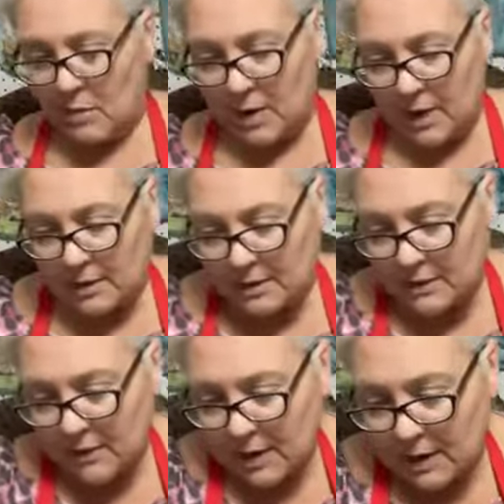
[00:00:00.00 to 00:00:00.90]
Okay, let's
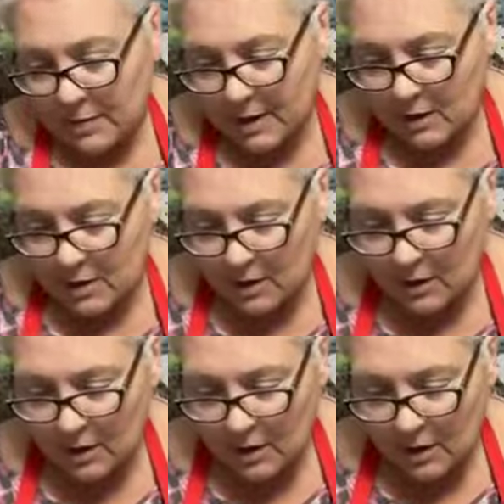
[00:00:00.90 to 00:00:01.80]
see if I can get back on
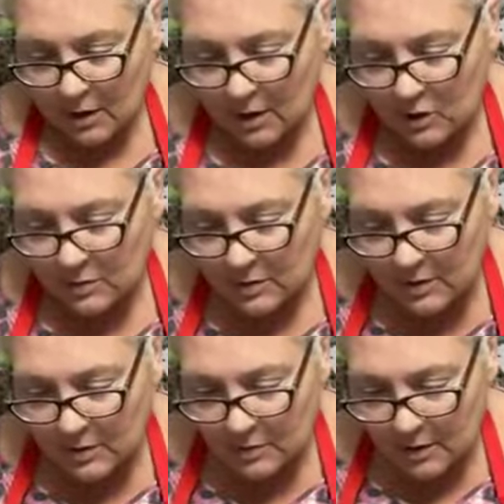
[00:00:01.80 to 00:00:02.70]
here. Okay, trying to
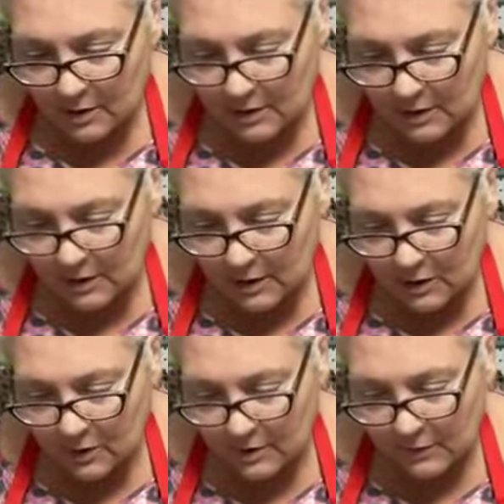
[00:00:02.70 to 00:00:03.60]
see three dots, click,
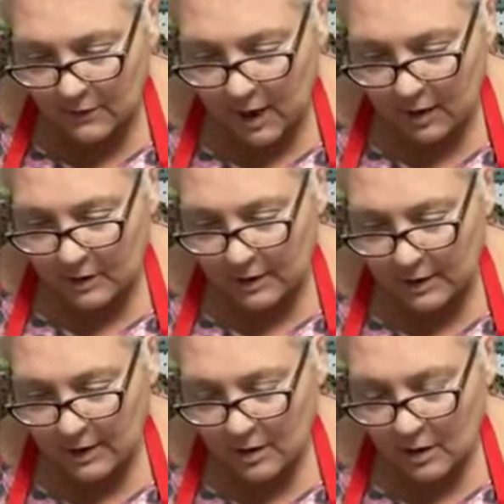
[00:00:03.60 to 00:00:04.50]
and you'll see file,
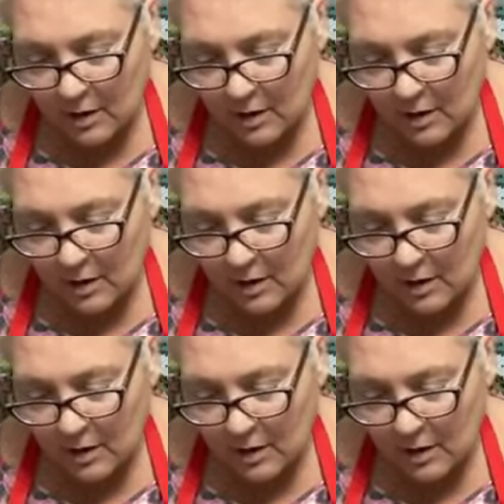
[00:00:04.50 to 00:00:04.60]
click,